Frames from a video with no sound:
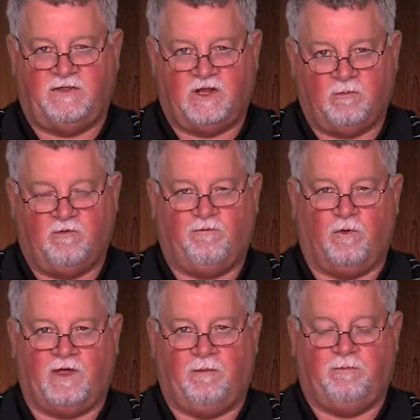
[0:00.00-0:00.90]
in there
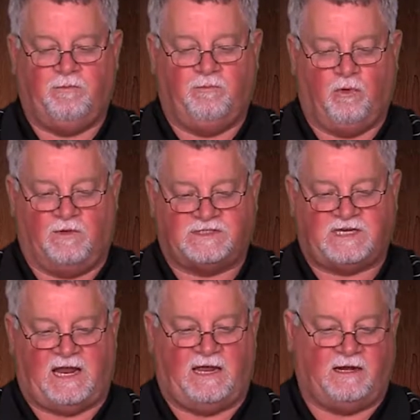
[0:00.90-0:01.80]
before they pour
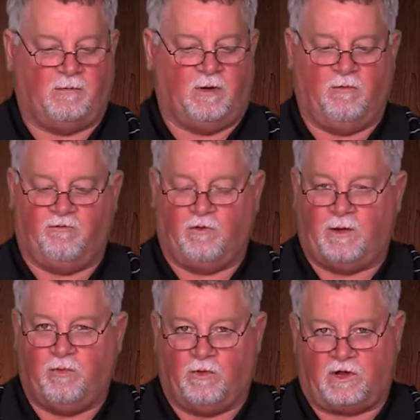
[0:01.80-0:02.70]
before
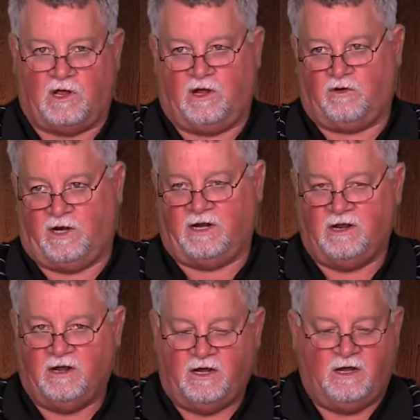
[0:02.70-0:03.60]
they pour the concrete.
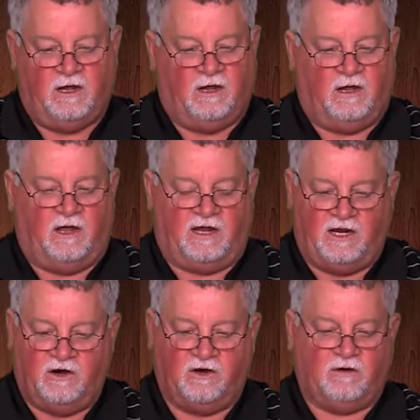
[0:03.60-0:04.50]

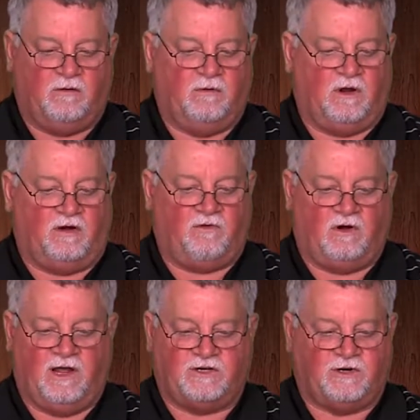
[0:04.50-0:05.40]
Here, a lot of our
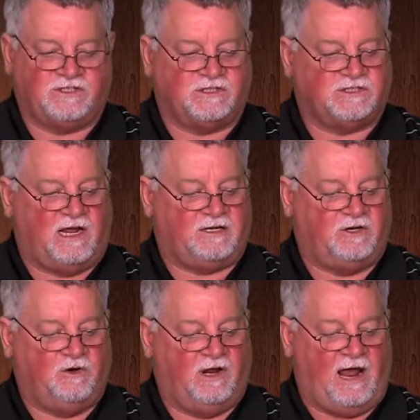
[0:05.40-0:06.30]
electricians like to
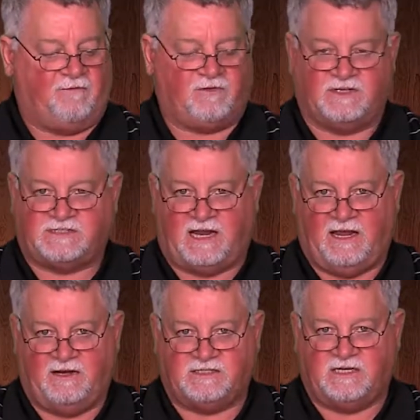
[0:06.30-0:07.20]
do it after the
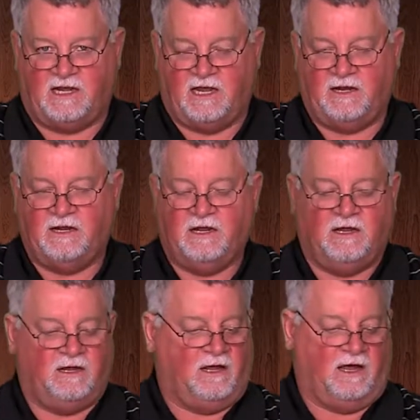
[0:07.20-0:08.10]
sand is done,
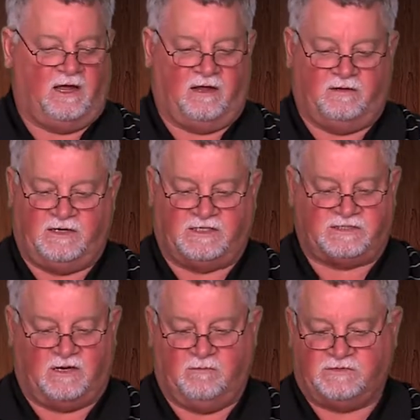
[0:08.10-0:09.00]
and
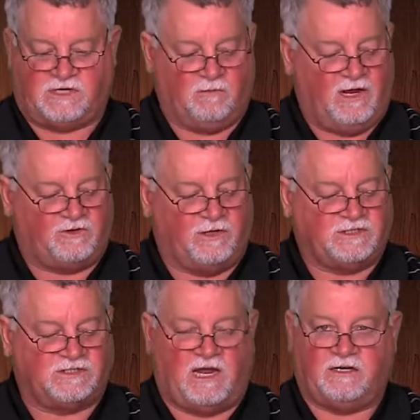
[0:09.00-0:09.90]
some
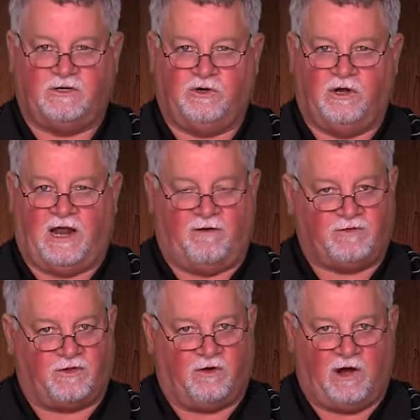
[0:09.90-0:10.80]
electricians like to do it
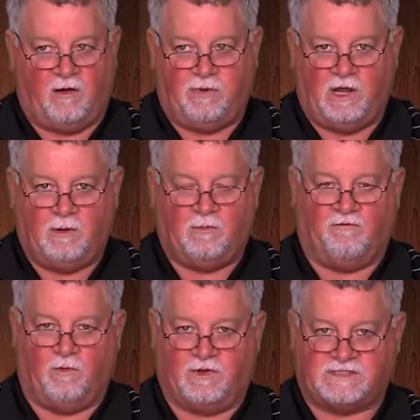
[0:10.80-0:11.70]
after the ground plumbing
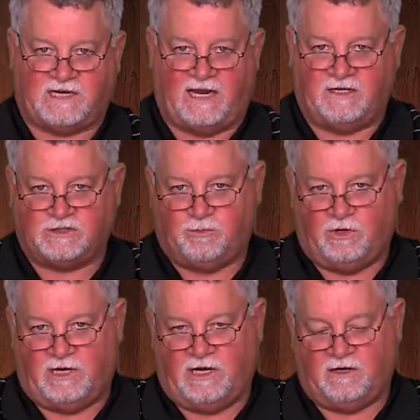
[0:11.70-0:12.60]
before the sand is
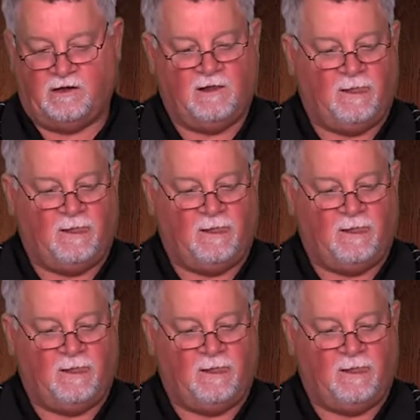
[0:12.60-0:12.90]
put in.